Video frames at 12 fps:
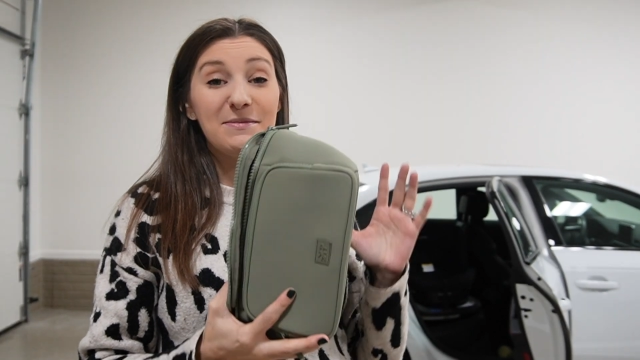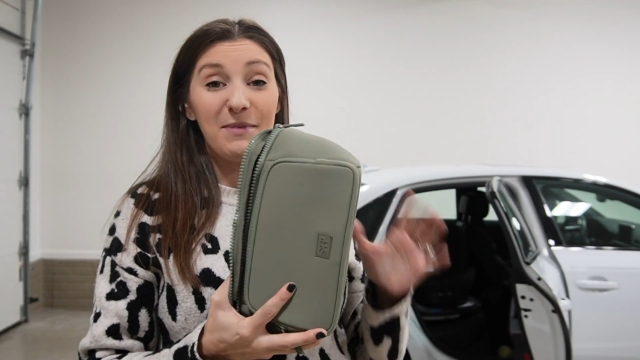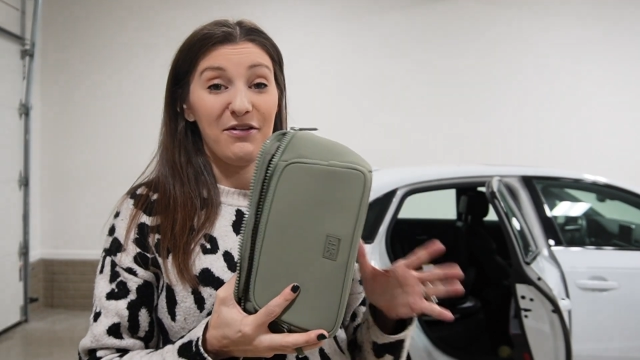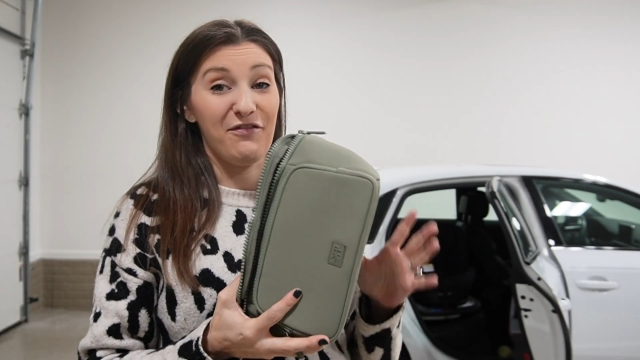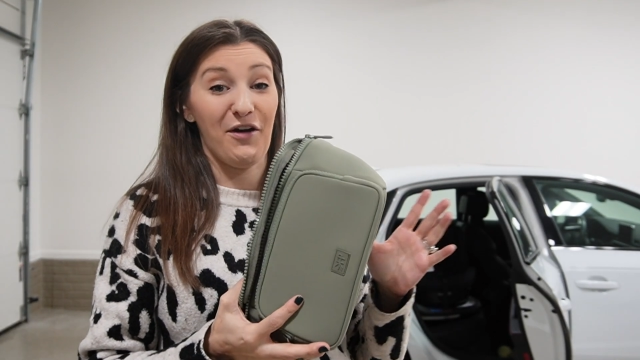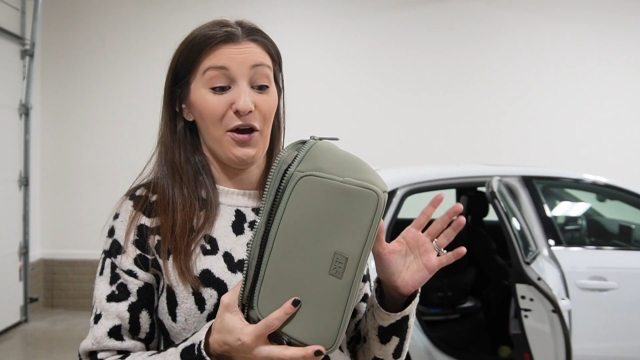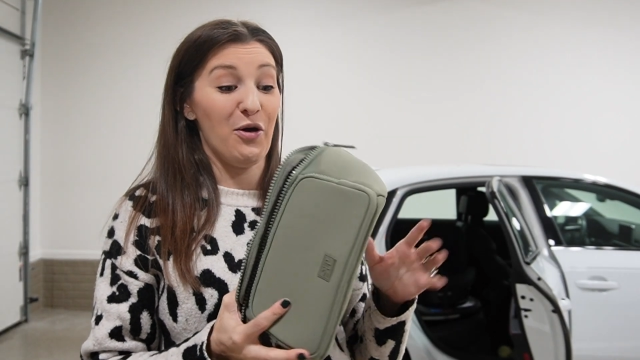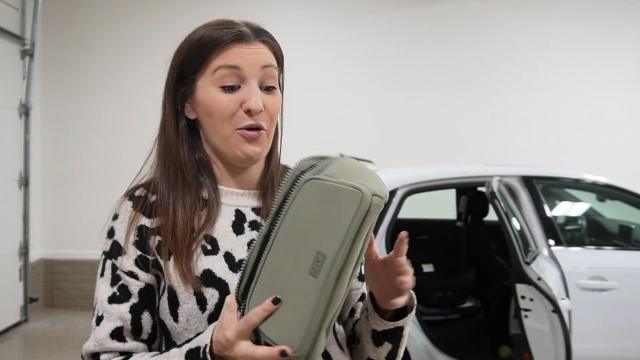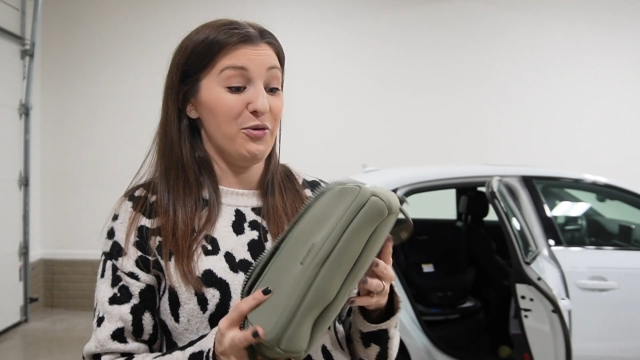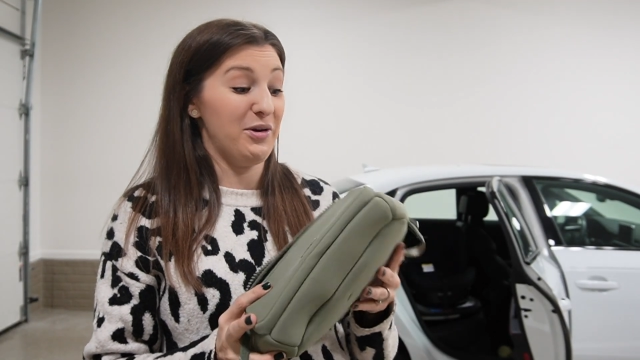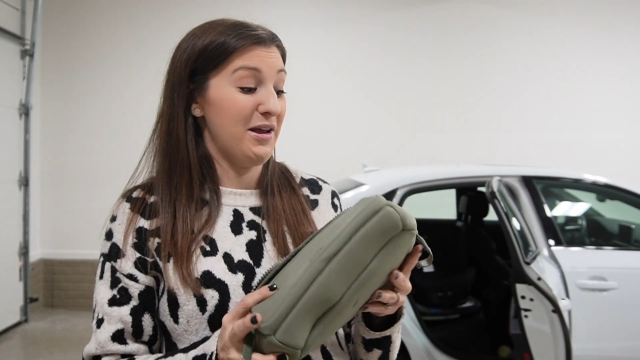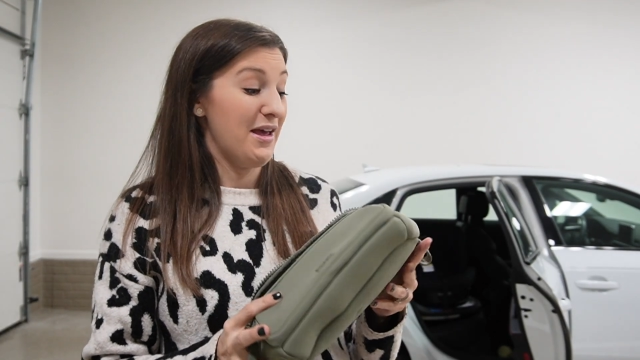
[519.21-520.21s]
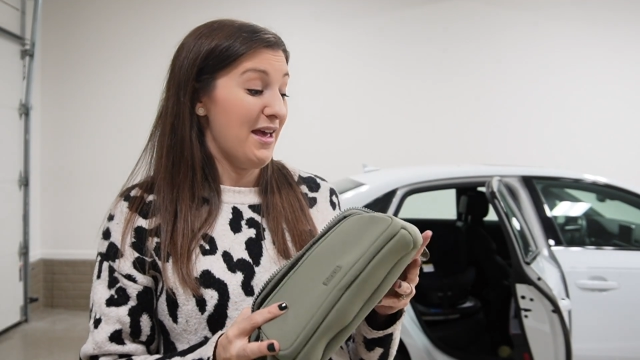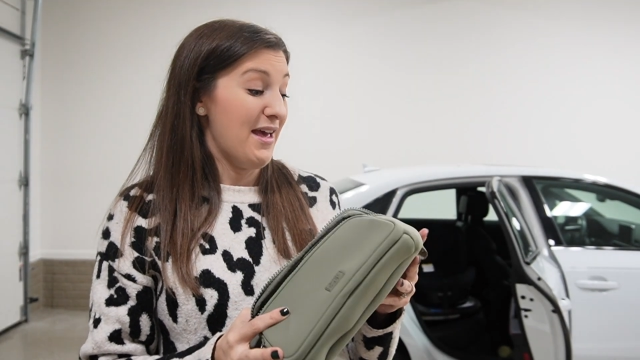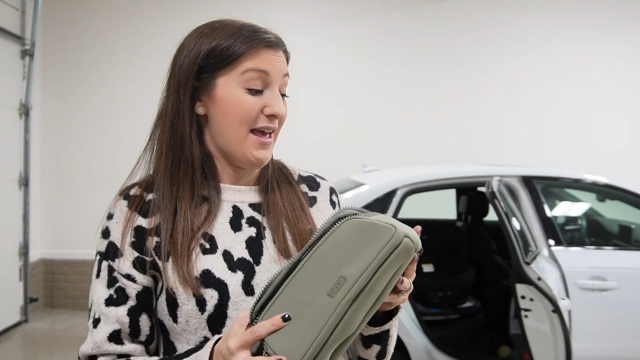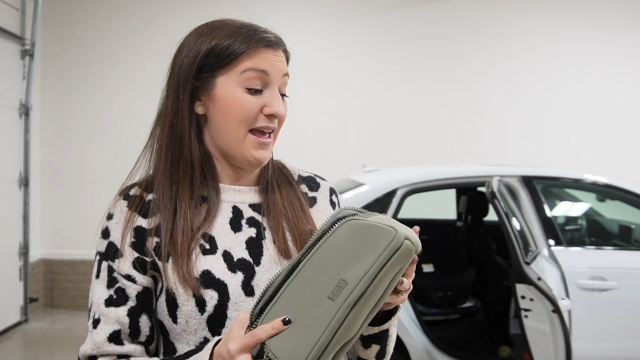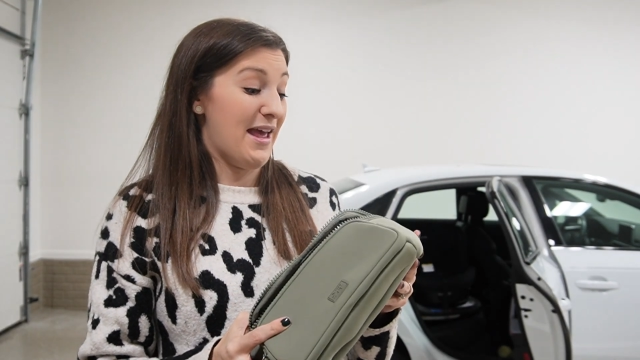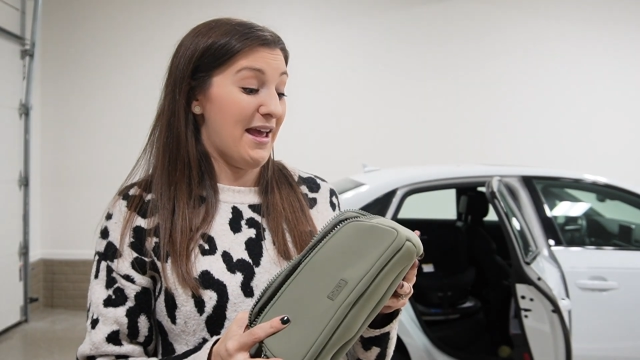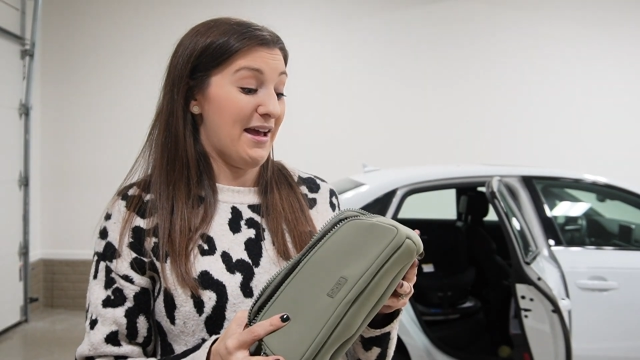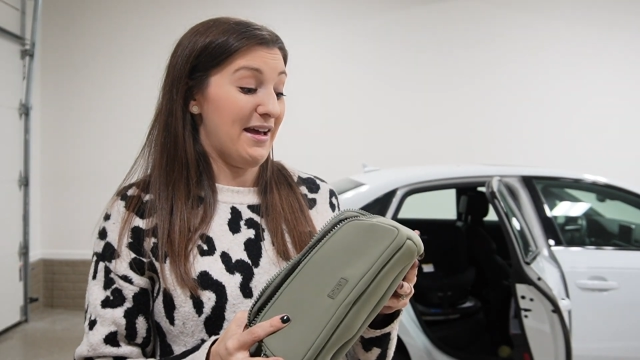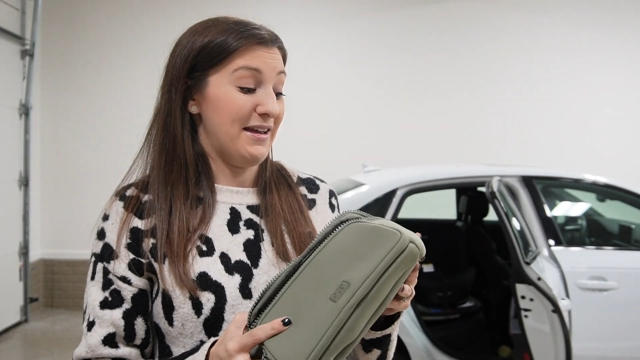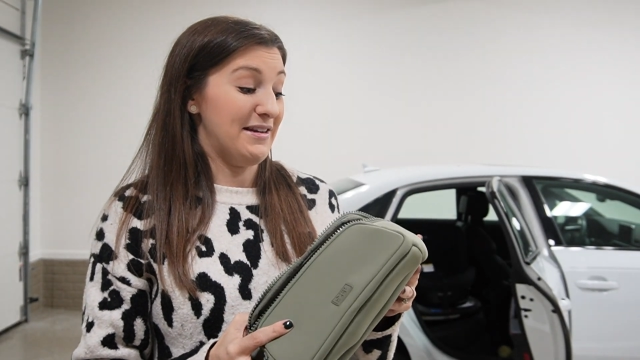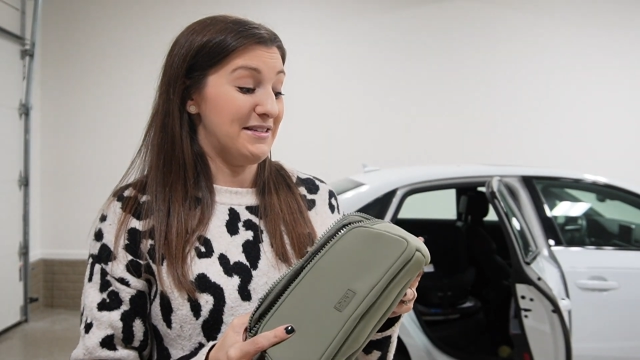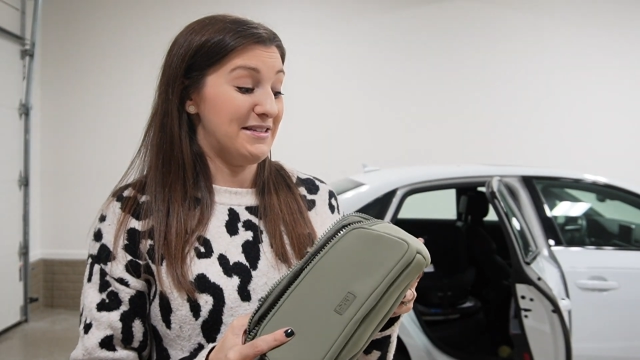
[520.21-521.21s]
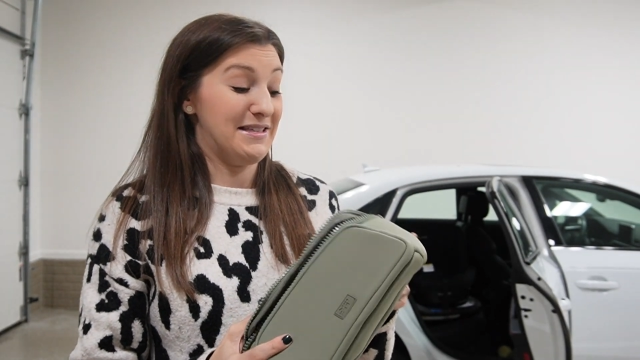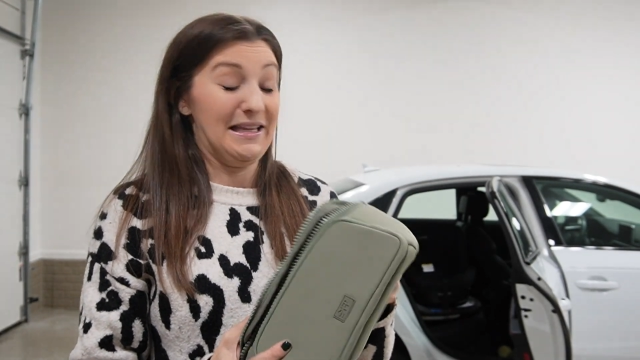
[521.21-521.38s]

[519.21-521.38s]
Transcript: my phone, and